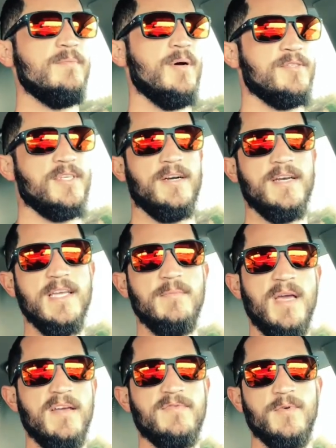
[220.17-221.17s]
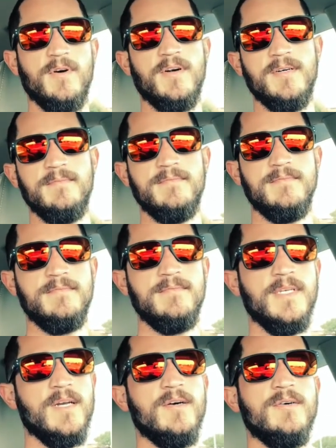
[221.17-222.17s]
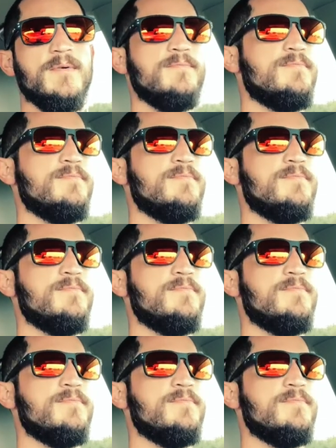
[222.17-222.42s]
Post it on eBay for, you know,